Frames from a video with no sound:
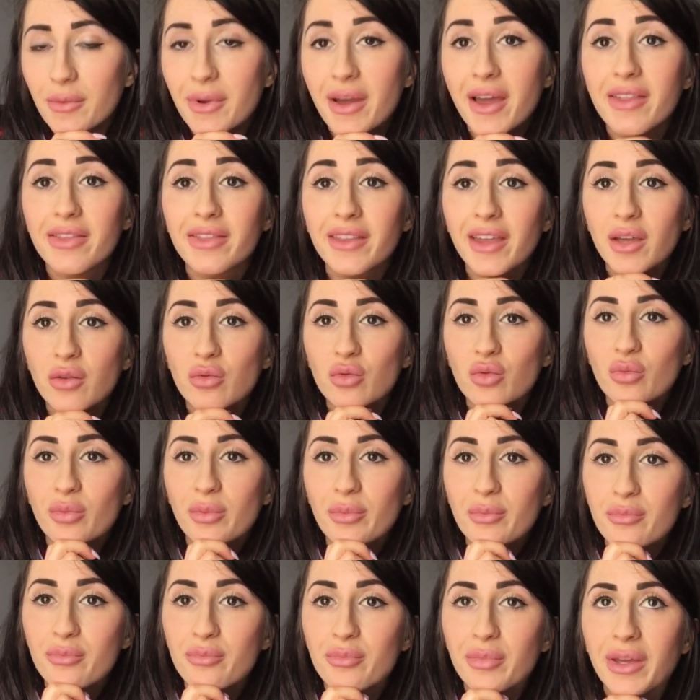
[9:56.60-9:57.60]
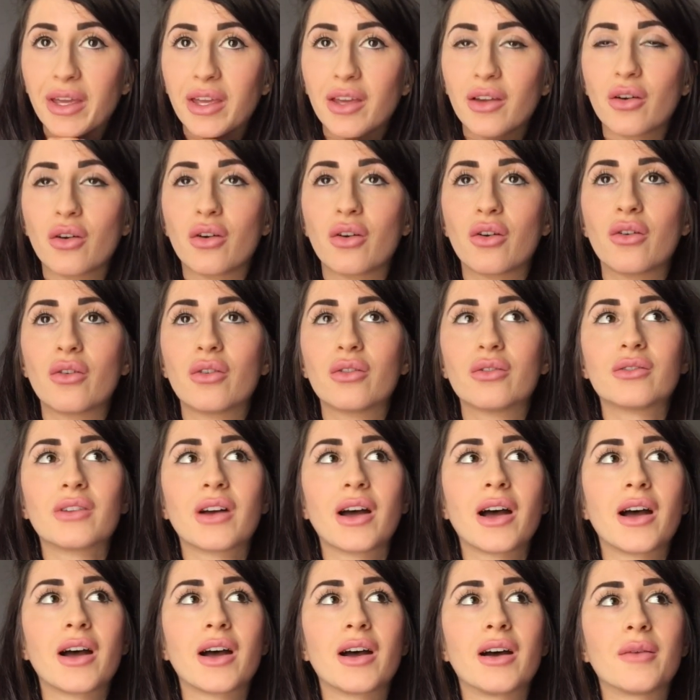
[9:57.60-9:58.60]
and they will be
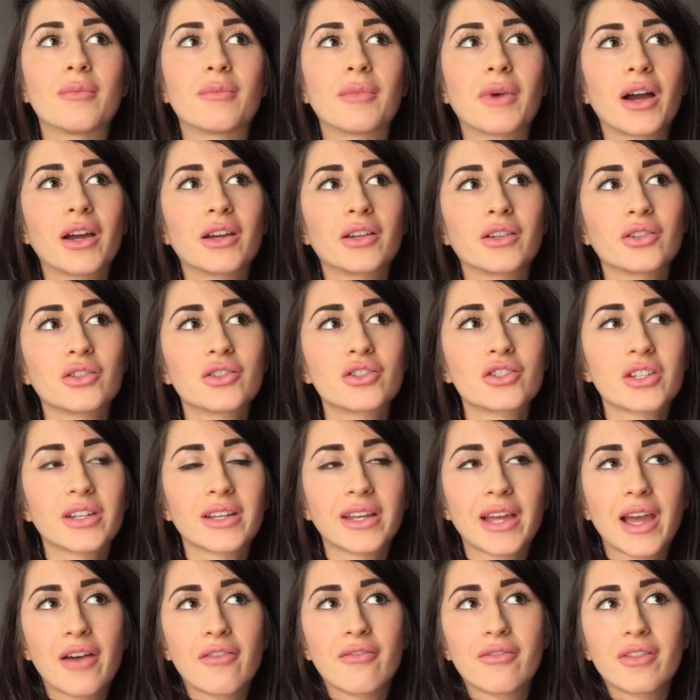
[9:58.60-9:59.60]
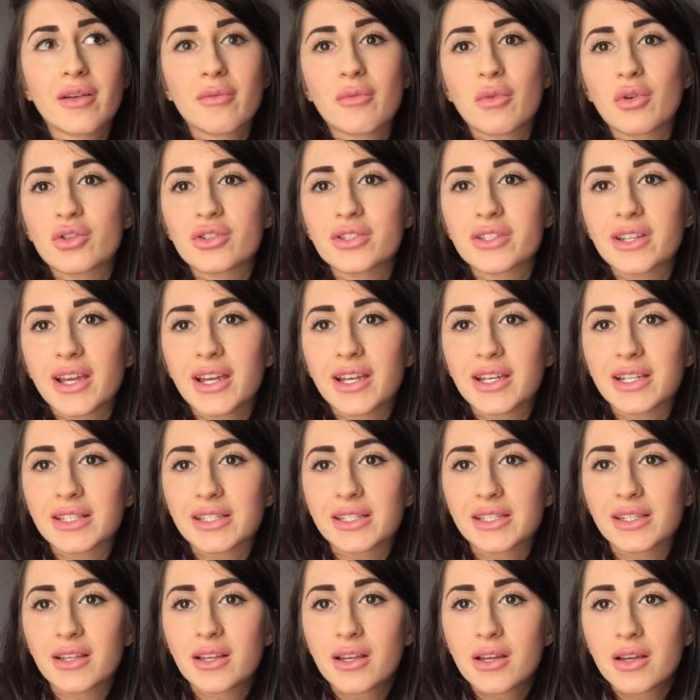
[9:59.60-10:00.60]
I usually have them on
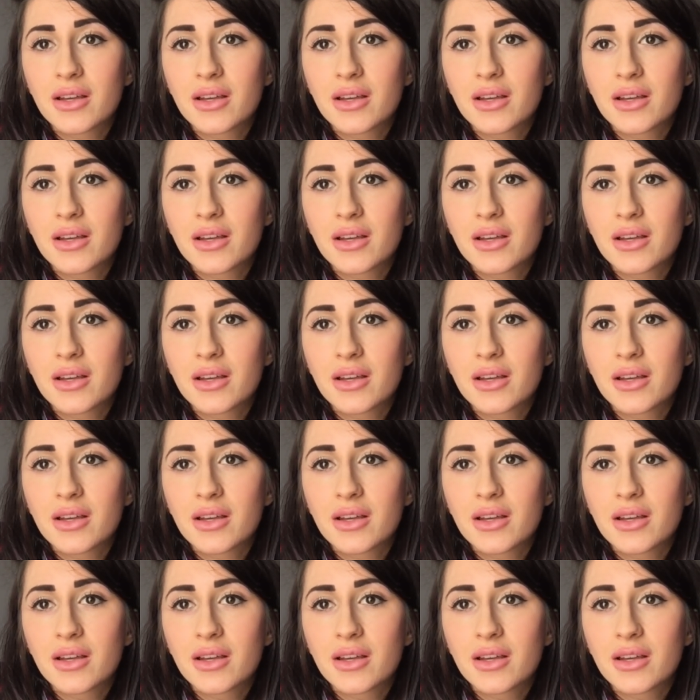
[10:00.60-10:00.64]
days